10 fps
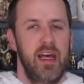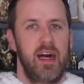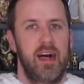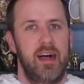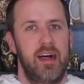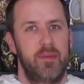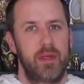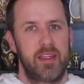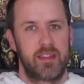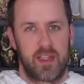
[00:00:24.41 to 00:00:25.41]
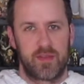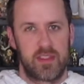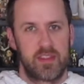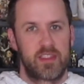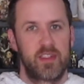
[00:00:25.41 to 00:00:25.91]
Um, and as obviously
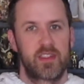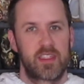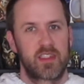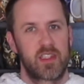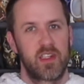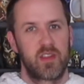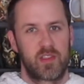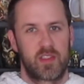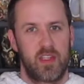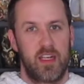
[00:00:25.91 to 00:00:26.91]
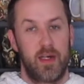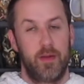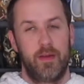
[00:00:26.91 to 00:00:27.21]
the series gets close, uh,